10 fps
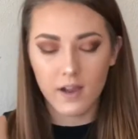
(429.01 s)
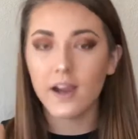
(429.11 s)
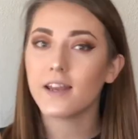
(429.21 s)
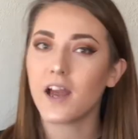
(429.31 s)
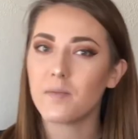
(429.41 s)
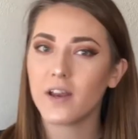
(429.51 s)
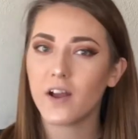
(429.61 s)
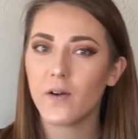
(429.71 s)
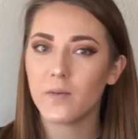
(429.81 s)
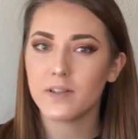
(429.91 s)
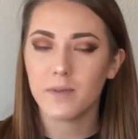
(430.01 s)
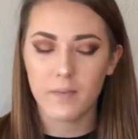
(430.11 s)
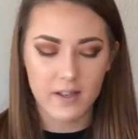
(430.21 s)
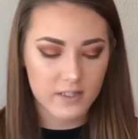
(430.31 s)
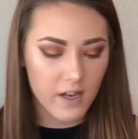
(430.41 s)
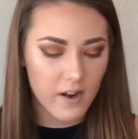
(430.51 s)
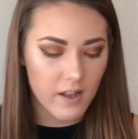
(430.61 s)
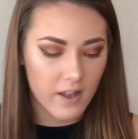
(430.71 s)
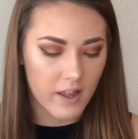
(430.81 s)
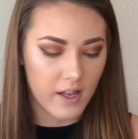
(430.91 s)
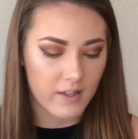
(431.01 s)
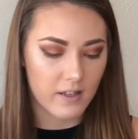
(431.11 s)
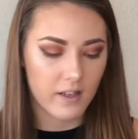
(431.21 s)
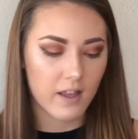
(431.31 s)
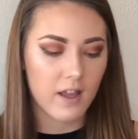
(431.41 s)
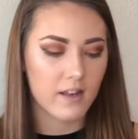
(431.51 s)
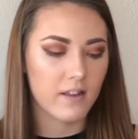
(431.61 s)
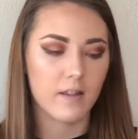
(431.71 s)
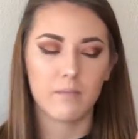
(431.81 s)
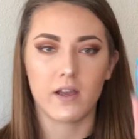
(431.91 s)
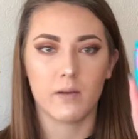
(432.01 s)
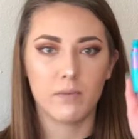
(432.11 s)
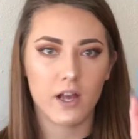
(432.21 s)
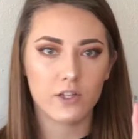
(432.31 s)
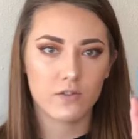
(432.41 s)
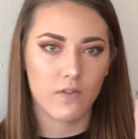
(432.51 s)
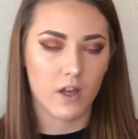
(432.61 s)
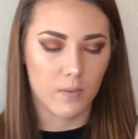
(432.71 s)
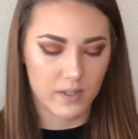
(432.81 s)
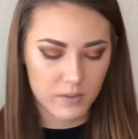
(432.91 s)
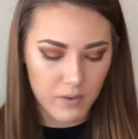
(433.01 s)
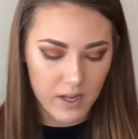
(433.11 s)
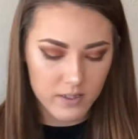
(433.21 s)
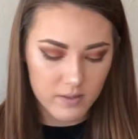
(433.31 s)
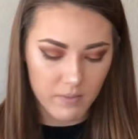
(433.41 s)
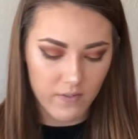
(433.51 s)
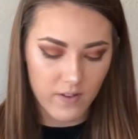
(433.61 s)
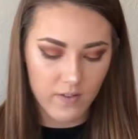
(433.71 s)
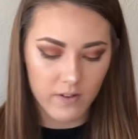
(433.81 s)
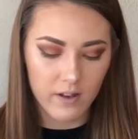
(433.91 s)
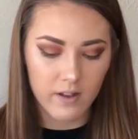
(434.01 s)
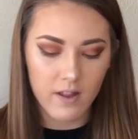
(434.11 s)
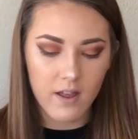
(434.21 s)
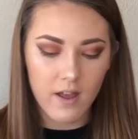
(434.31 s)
All right, now I'm gonna go in with my mascara, and again, Mega Plush Volume Express, my favorite.